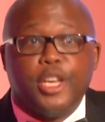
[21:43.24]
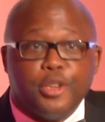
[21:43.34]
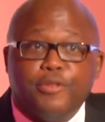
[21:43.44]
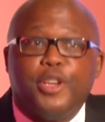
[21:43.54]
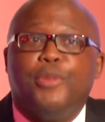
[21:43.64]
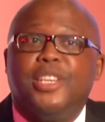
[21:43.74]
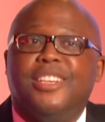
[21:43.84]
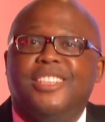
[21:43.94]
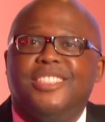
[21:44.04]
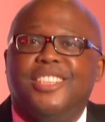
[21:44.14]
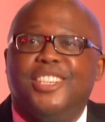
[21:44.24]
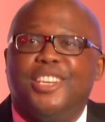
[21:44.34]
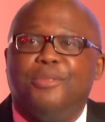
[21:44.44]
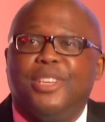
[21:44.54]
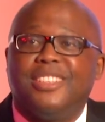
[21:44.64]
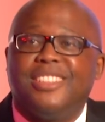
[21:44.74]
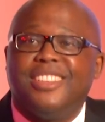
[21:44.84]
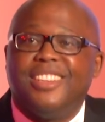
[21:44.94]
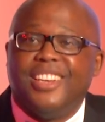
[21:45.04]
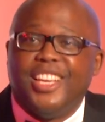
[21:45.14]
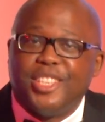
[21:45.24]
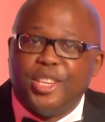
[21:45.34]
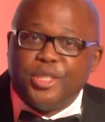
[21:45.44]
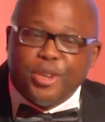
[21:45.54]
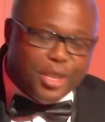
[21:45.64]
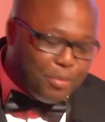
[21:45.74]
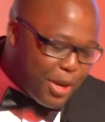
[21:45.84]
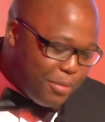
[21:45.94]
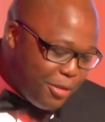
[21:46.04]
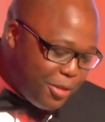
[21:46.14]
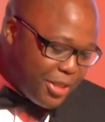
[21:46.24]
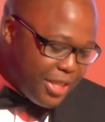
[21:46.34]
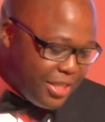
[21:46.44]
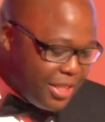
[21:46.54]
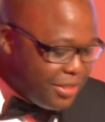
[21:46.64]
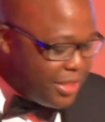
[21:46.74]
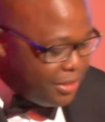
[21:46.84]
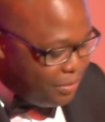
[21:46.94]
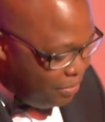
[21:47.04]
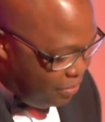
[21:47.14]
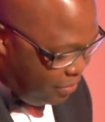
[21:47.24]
Thank you very much, ladies and gentlemen. Let's enjoy the BMF 40th anniversary.